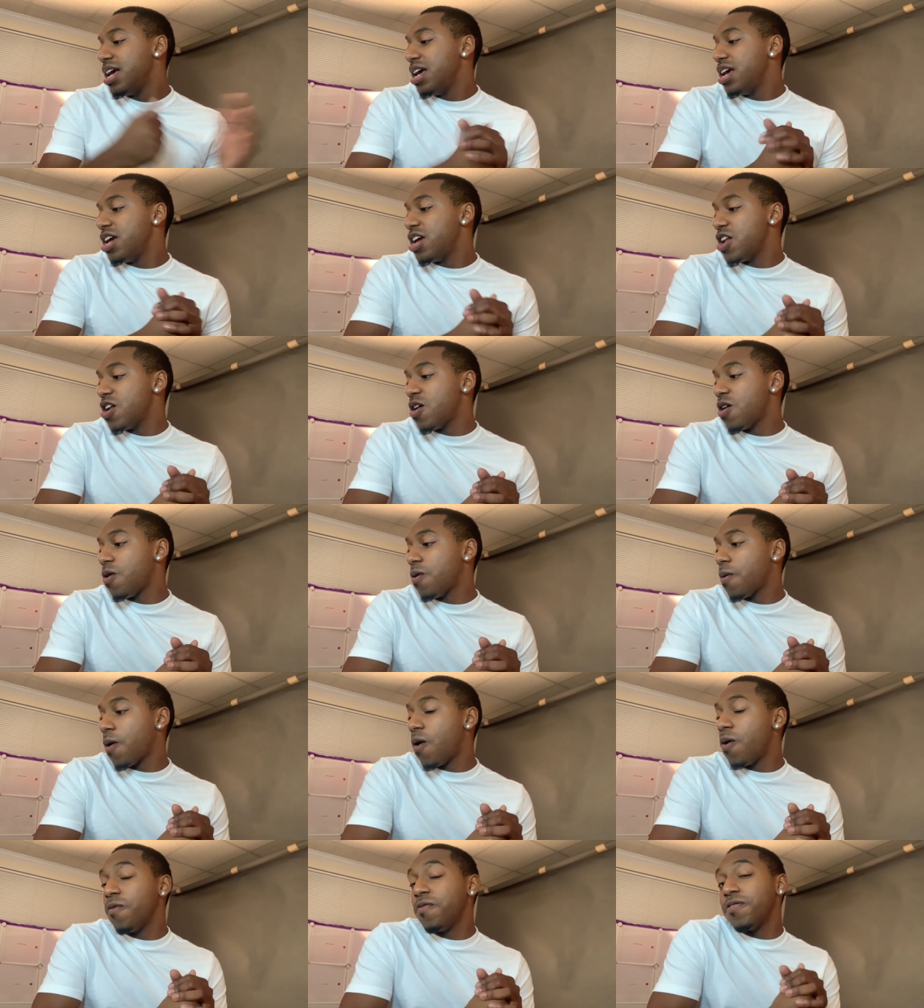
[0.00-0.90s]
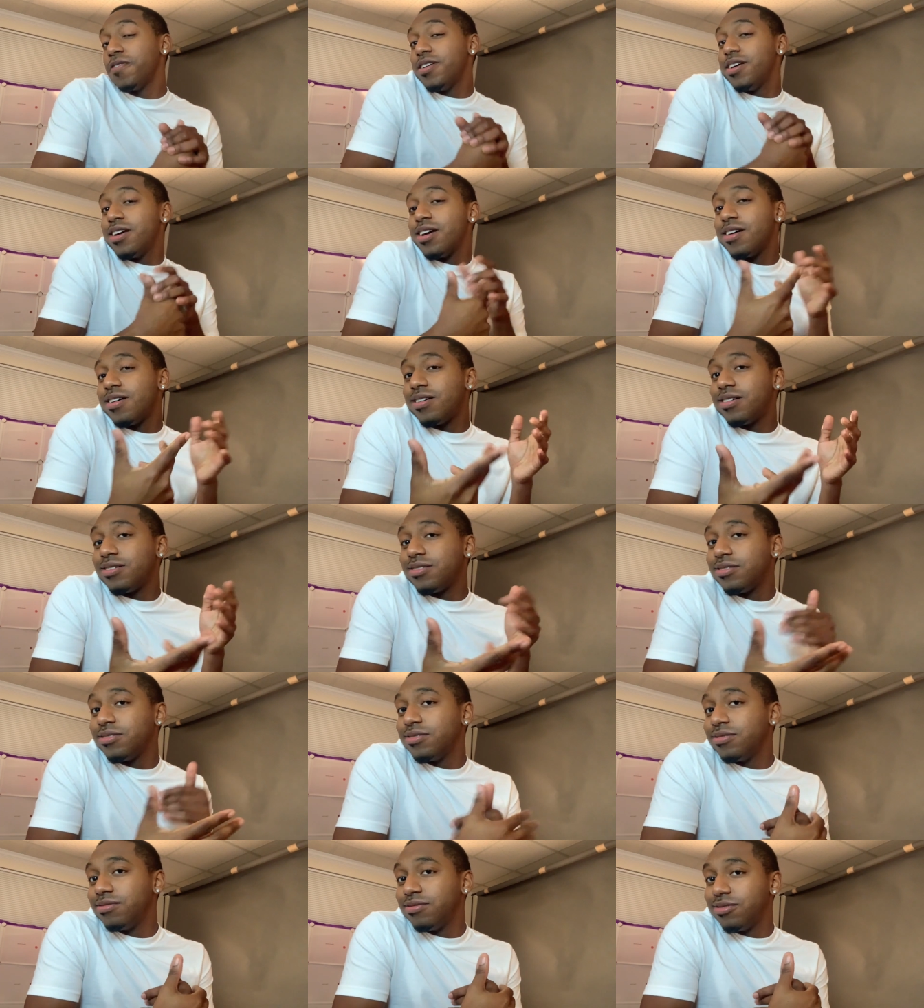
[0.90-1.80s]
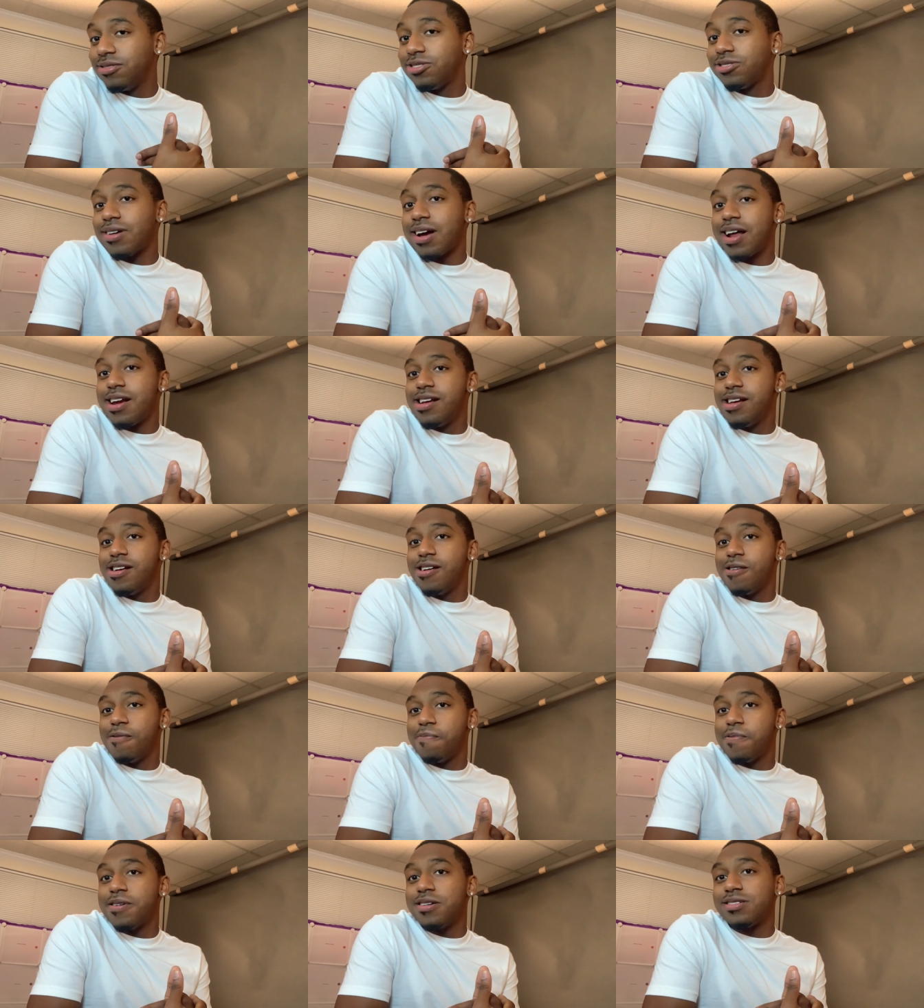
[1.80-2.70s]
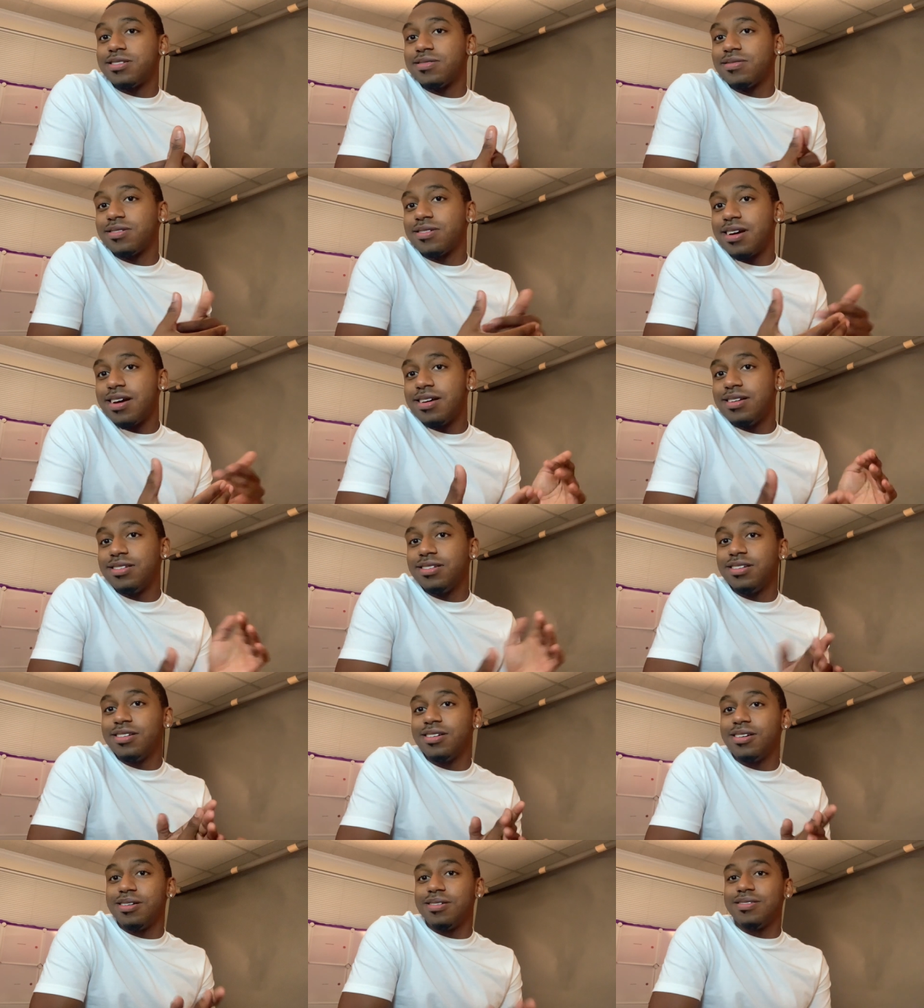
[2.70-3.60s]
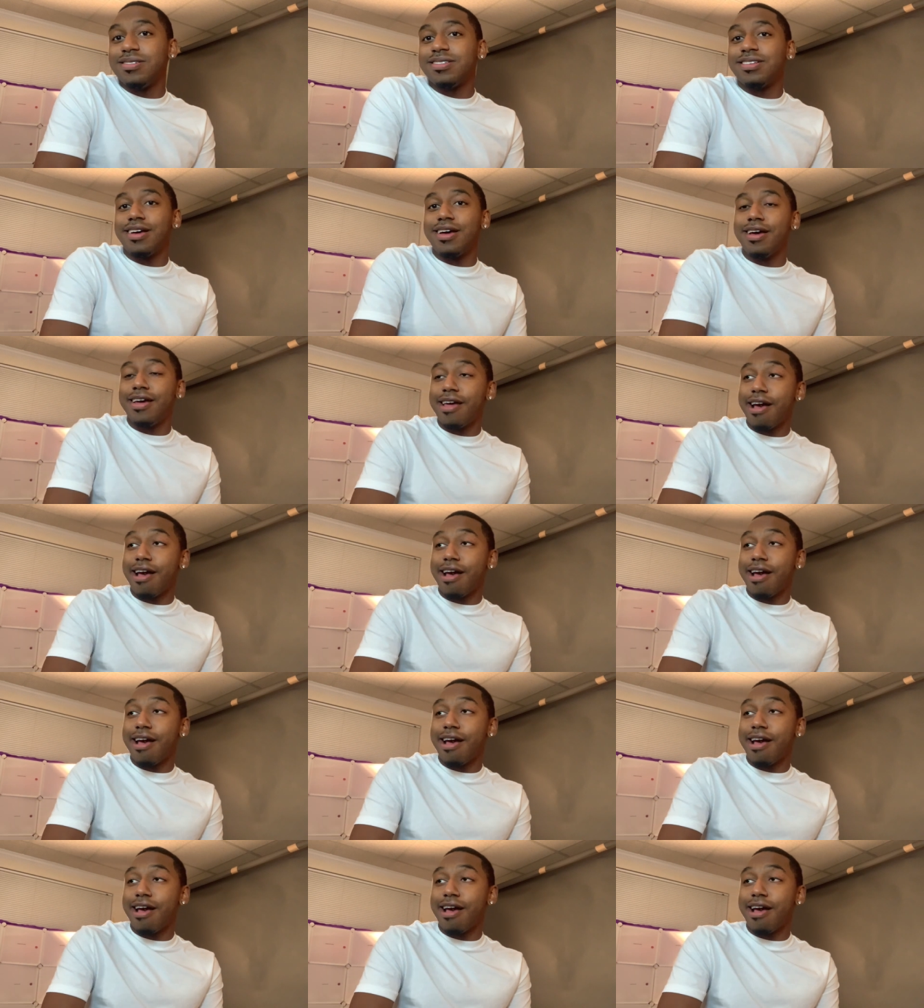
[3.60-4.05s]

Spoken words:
you know, hopefully y'all try to, you know, purchase some threads, you know what I'm saying?